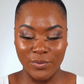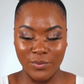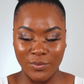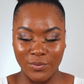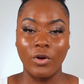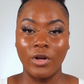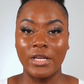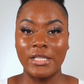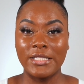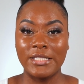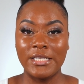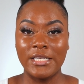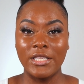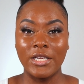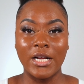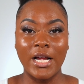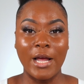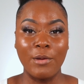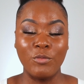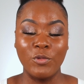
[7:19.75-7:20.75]
For
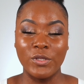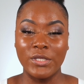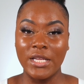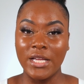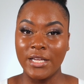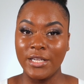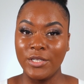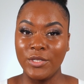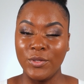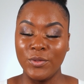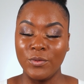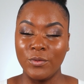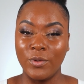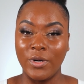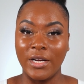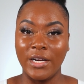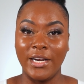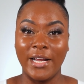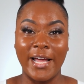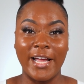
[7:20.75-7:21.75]
concealer, I'm using a new
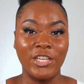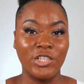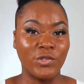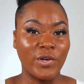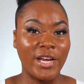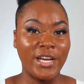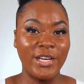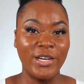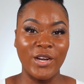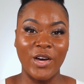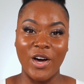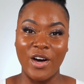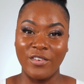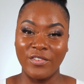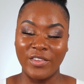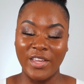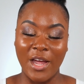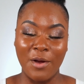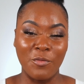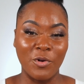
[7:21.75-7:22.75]
one. I tried it
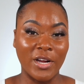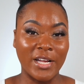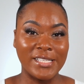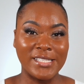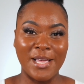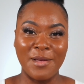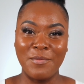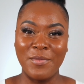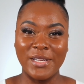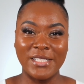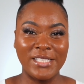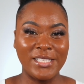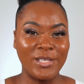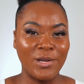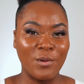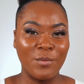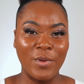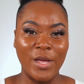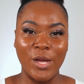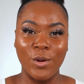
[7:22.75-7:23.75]
off camera because I picked it
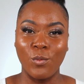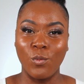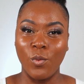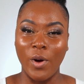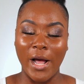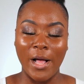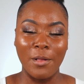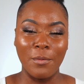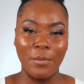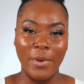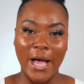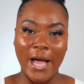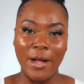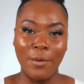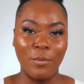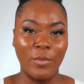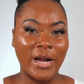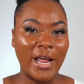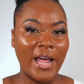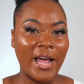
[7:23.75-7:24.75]
up a while
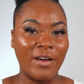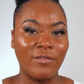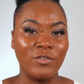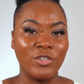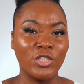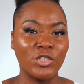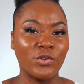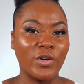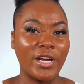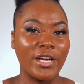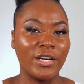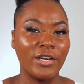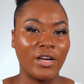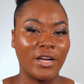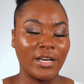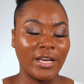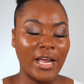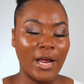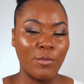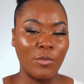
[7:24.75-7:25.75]
back, but I haven't tried it
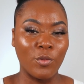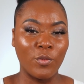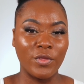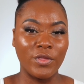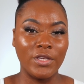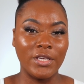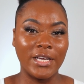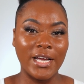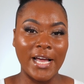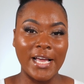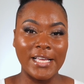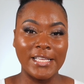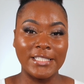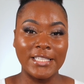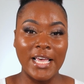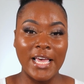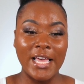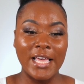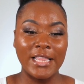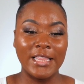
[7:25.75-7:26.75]
on camera with you guys.
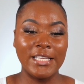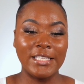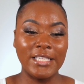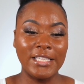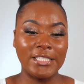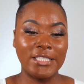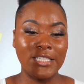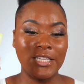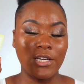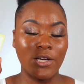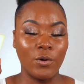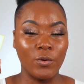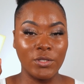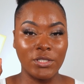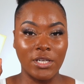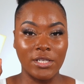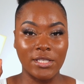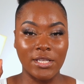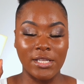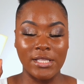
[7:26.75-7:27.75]
This is the
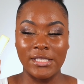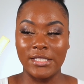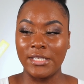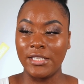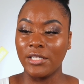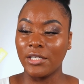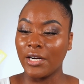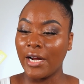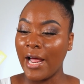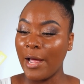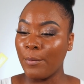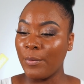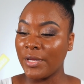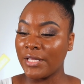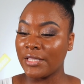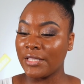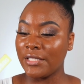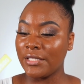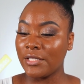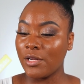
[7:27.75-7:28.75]
Kosas concealer. I
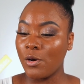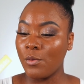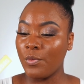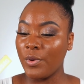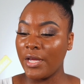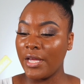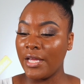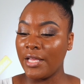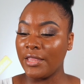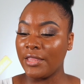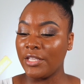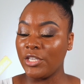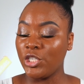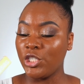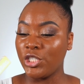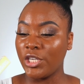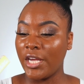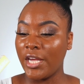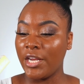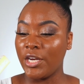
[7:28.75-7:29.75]
picked this up in the
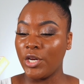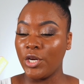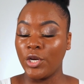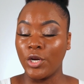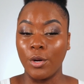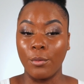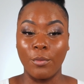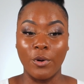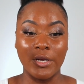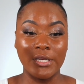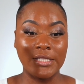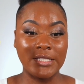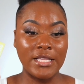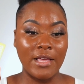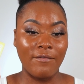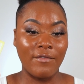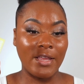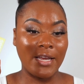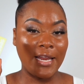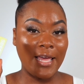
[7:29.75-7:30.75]
shade number
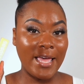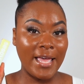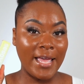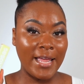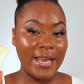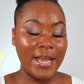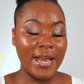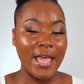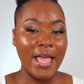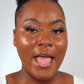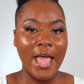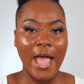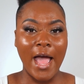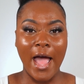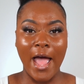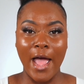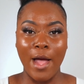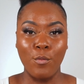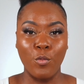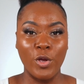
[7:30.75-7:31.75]
seven N.
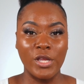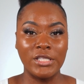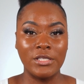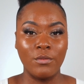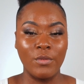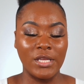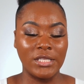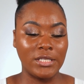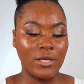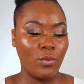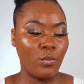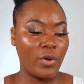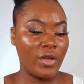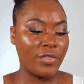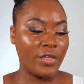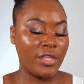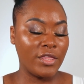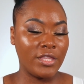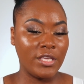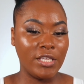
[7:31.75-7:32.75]
I am going to mix it
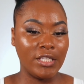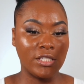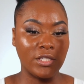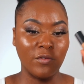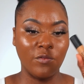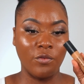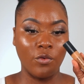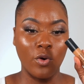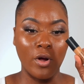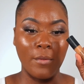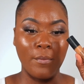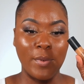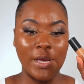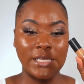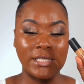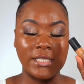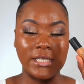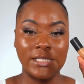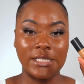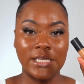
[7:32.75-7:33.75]
with the Sephora
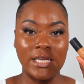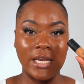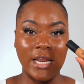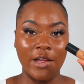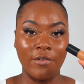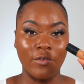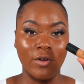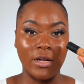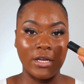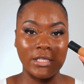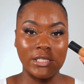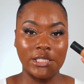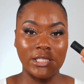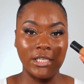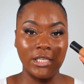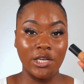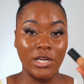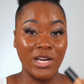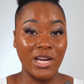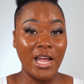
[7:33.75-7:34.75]
Best Skin Ever
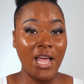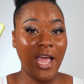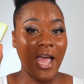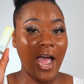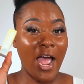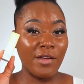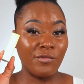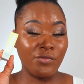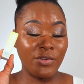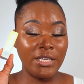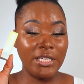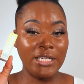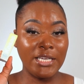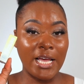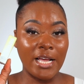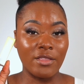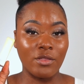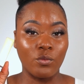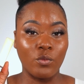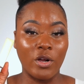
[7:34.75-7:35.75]
concealer. I really
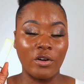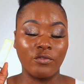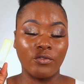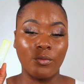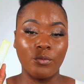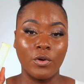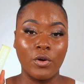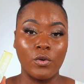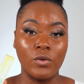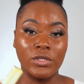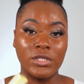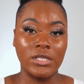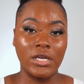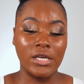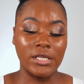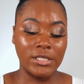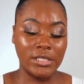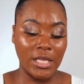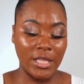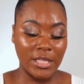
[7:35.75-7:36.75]
like the one from
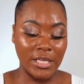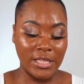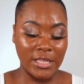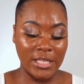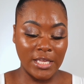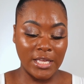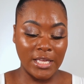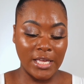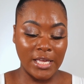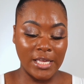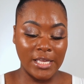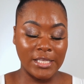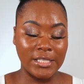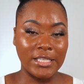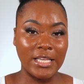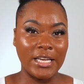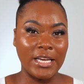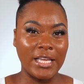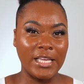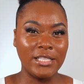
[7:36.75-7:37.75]
Kosas. The thing is,
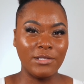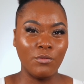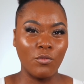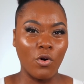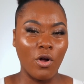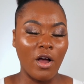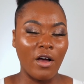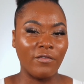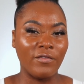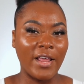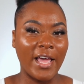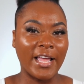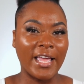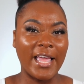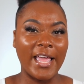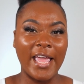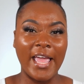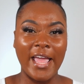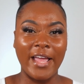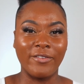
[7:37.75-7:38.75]
it is more of like
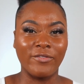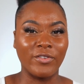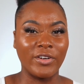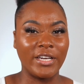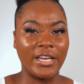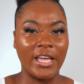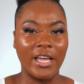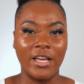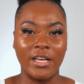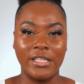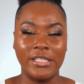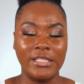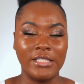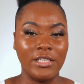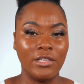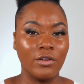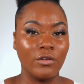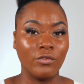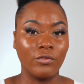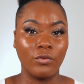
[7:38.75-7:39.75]
an everyday
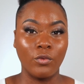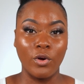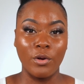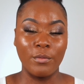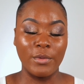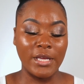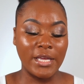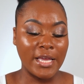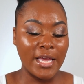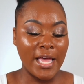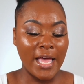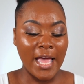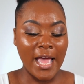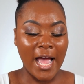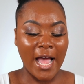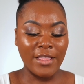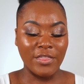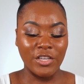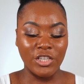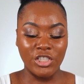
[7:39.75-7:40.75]
concealer for me,
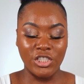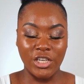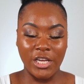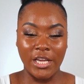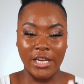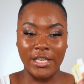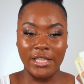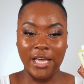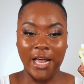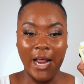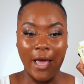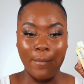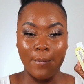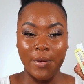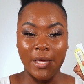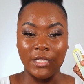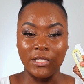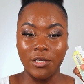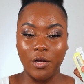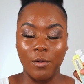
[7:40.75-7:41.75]
and the shade that I
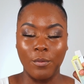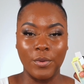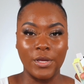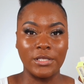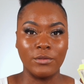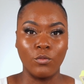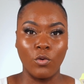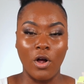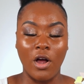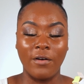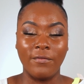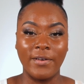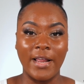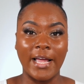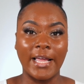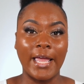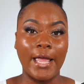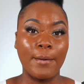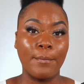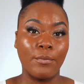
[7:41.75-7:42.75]
picked up is more of
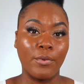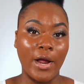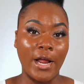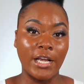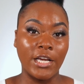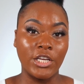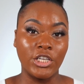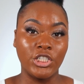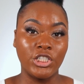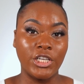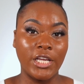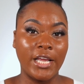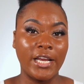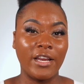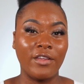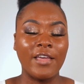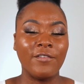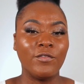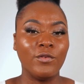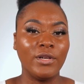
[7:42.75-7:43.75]
like a brightening shade.
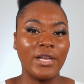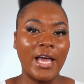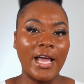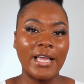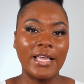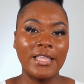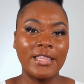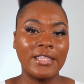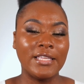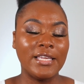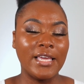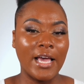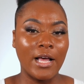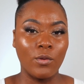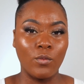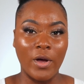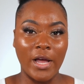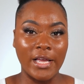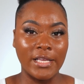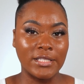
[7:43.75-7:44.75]
If you like the
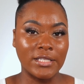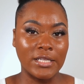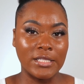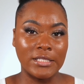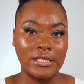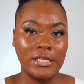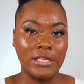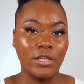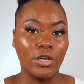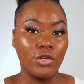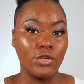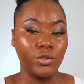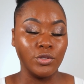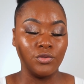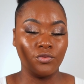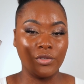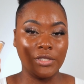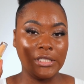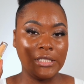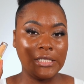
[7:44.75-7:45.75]
L Y S concealer, you'd
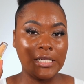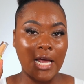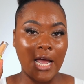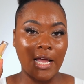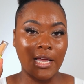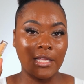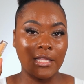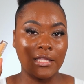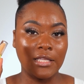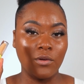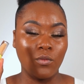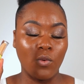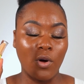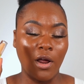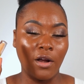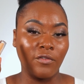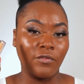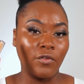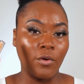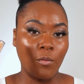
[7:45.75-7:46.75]
really like the
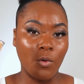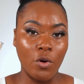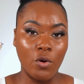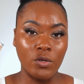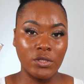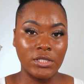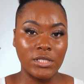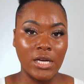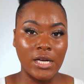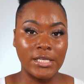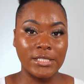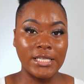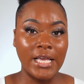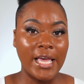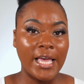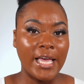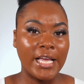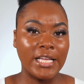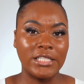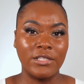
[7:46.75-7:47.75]
one from Kosas.
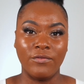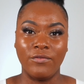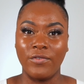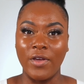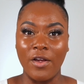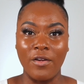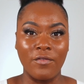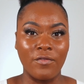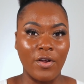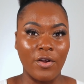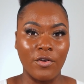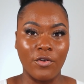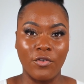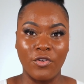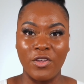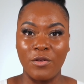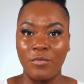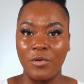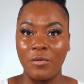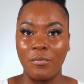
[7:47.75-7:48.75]
It's very, very
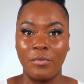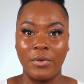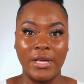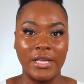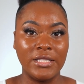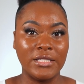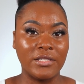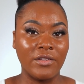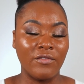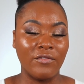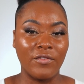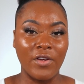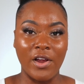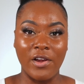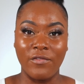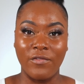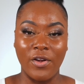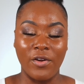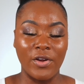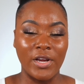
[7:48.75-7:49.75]
creamy, blends very,
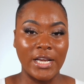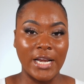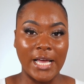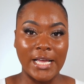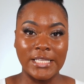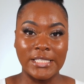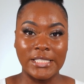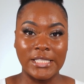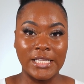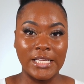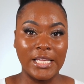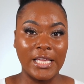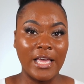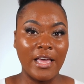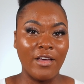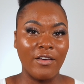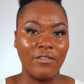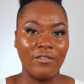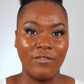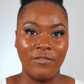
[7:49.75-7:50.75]
very nice. Nicely,
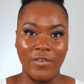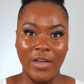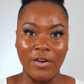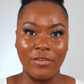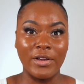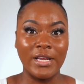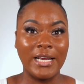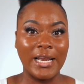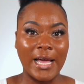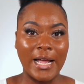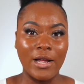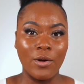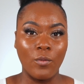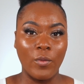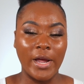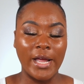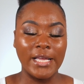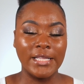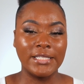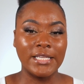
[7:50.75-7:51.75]
very
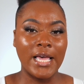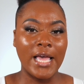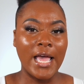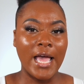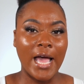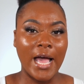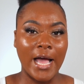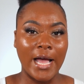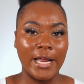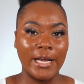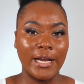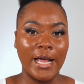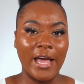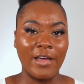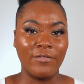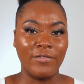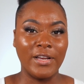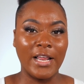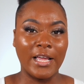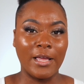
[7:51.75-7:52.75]
lightweight, and I
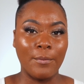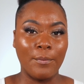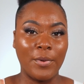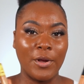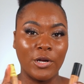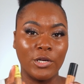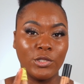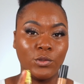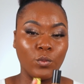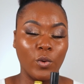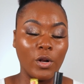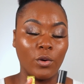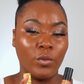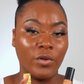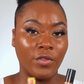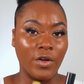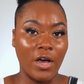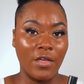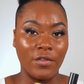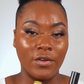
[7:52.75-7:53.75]
feel like it pairs well
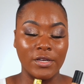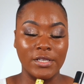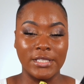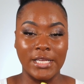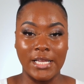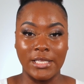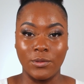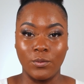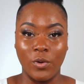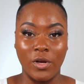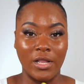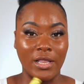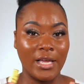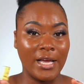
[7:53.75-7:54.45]
with others as well.